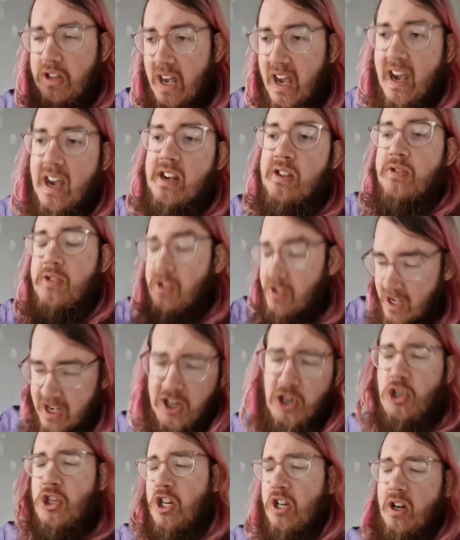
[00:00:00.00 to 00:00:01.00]
To end
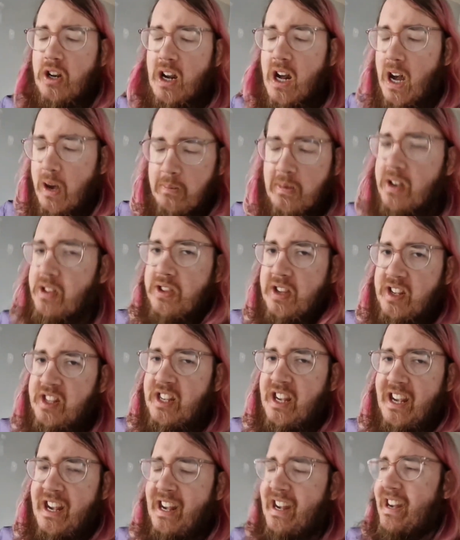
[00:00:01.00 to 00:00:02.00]
this year, I meant to
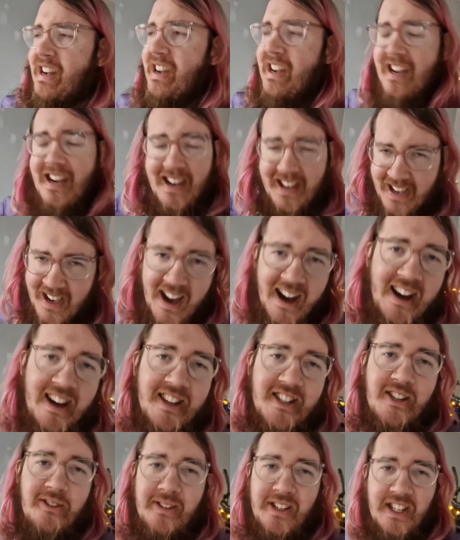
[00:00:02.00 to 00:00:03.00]
say,
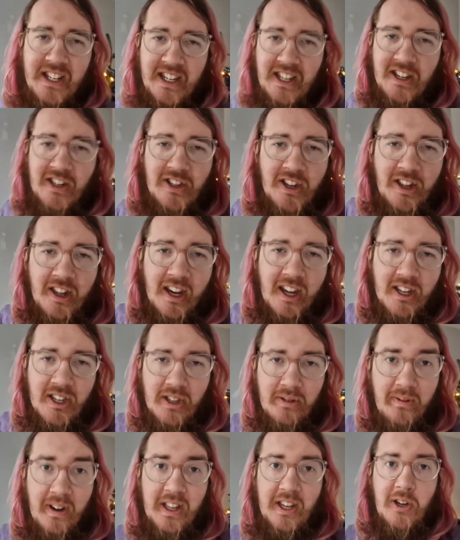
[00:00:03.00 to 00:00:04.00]
guys, I'll see you in the
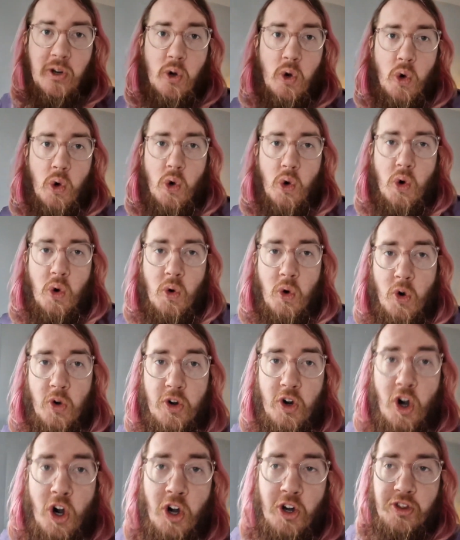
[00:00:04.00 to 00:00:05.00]
next video
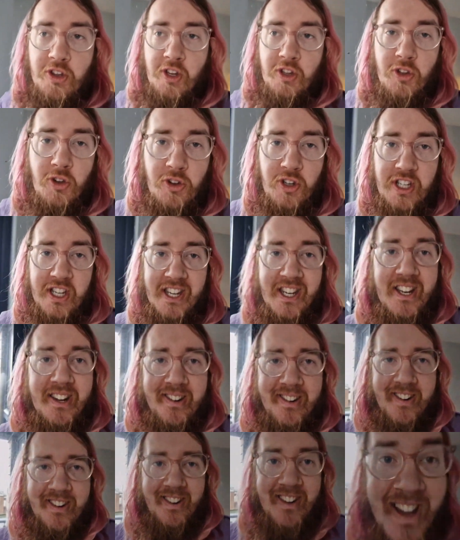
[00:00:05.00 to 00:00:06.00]
on the new
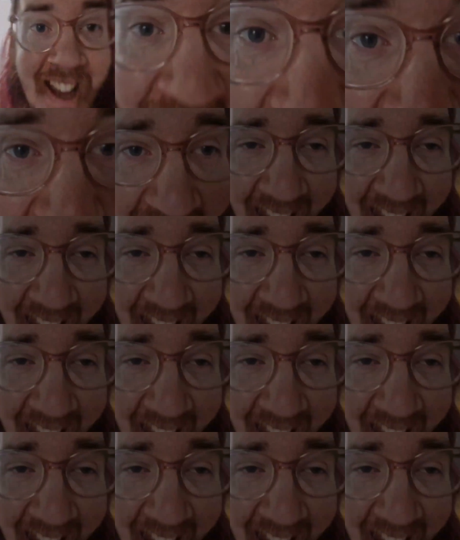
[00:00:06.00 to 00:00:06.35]
year.